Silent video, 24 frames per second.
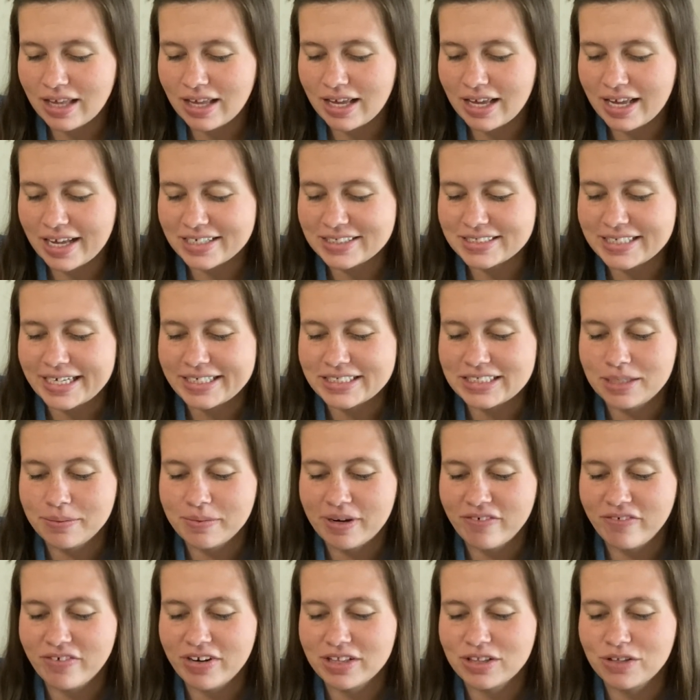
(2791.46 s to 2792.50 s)
I texted my
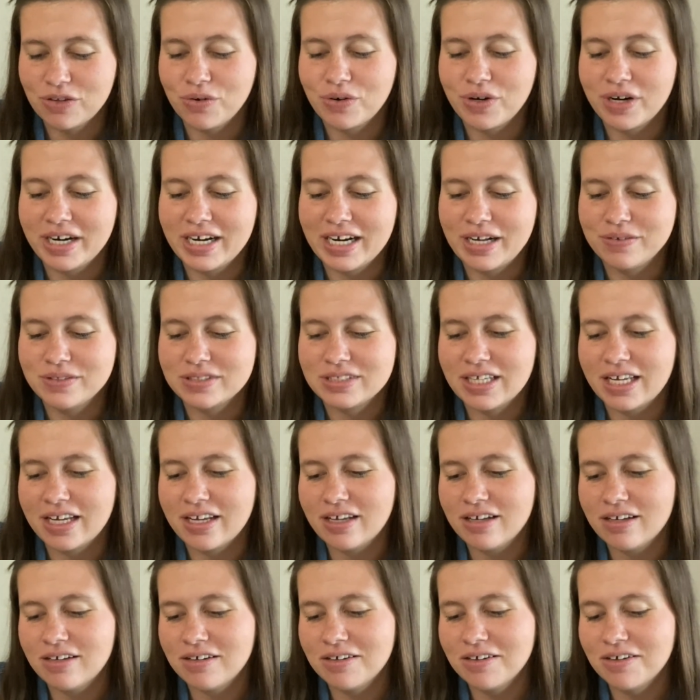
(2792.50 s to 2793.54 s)
friend Laura and I was
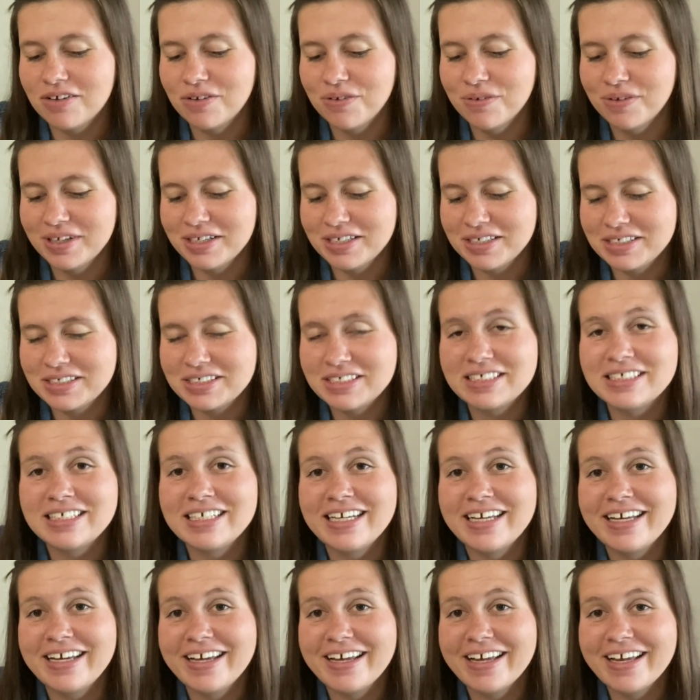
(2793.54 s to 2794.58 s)
like, oh,
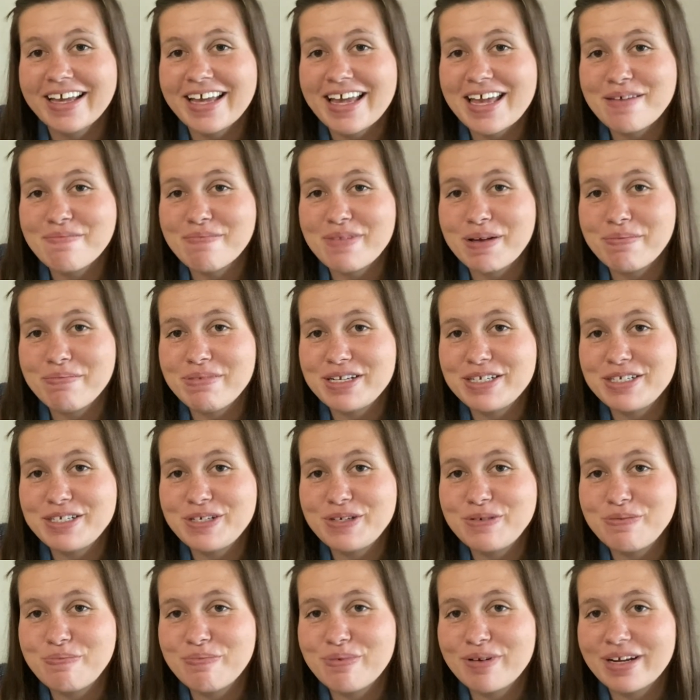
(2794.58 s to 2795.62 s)
it might be
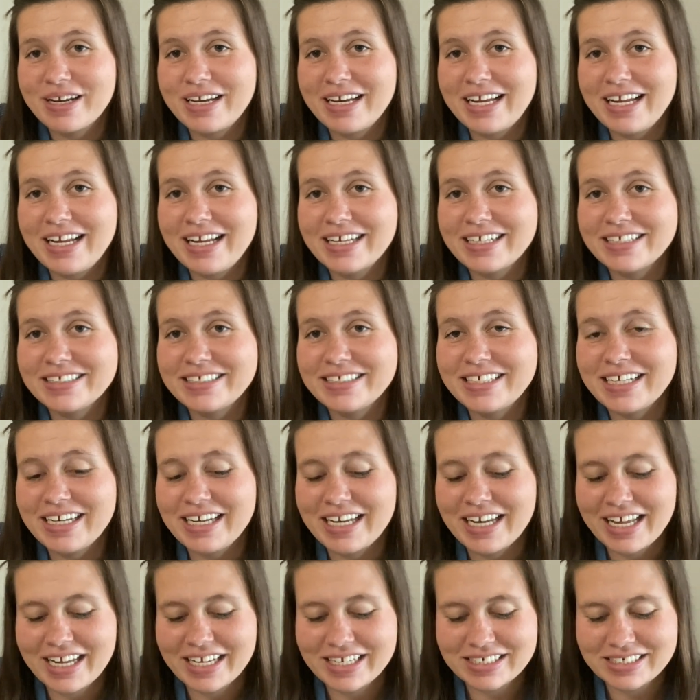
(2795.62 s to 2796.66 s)
too pretty to
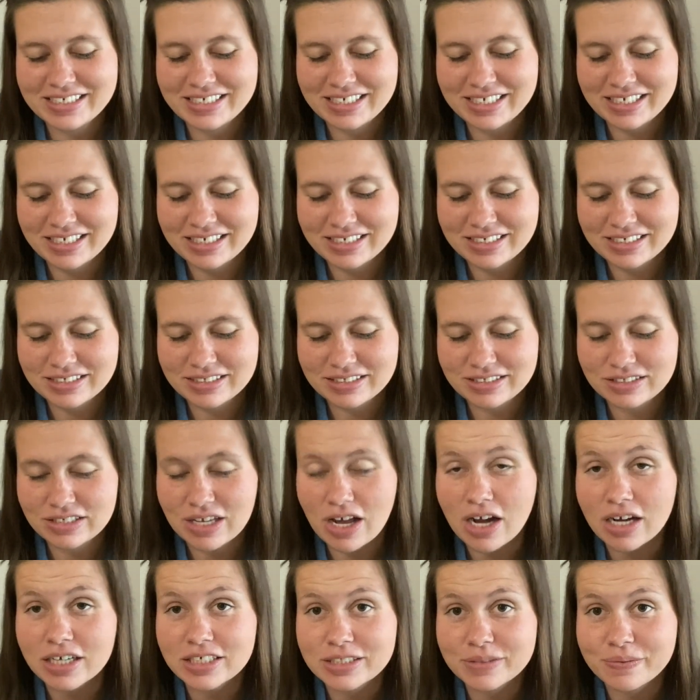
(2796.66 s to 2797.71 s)
knit
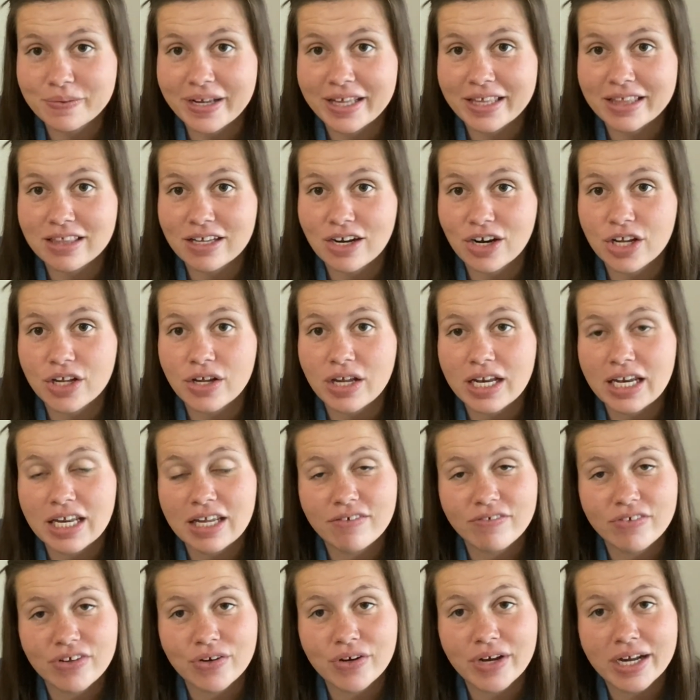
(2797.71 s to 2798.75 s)
socks with. Are any
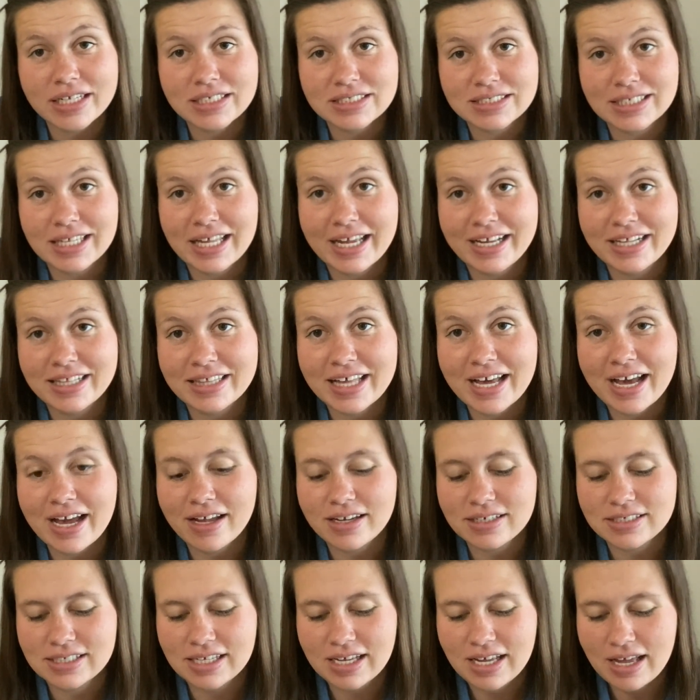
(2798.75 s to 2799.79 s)
of you guys like
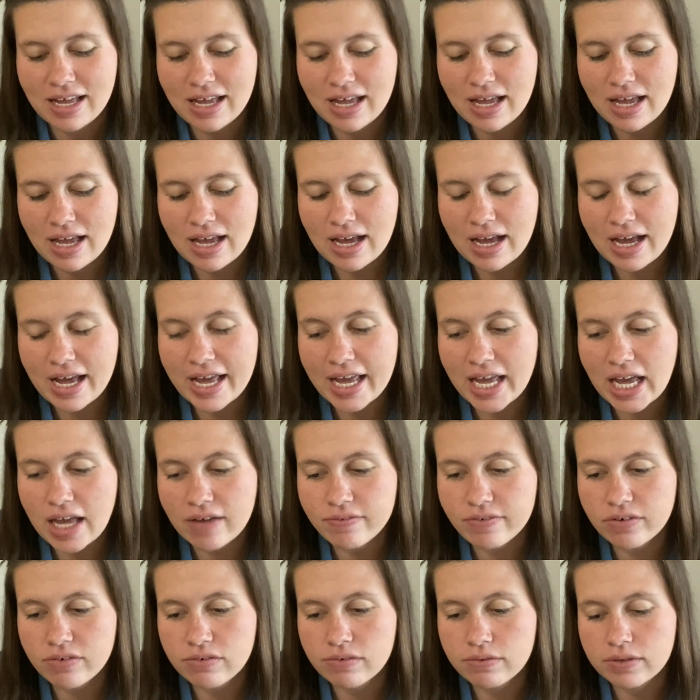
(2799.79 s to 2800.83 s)
that? I
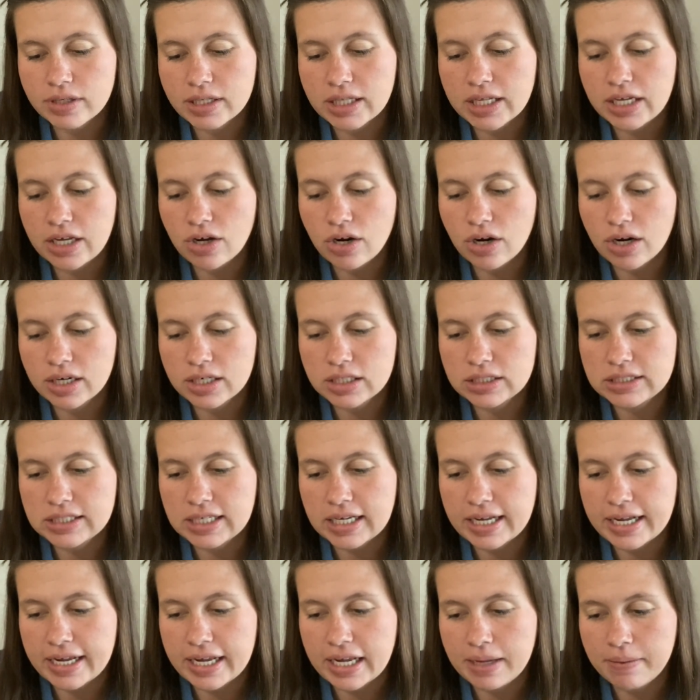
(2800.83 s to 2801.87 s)
have a really hard
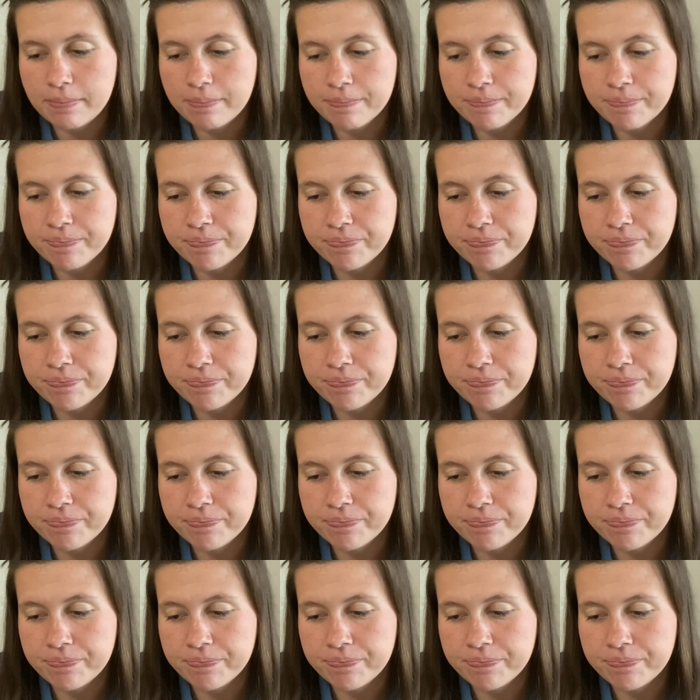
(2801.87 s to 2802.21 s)
time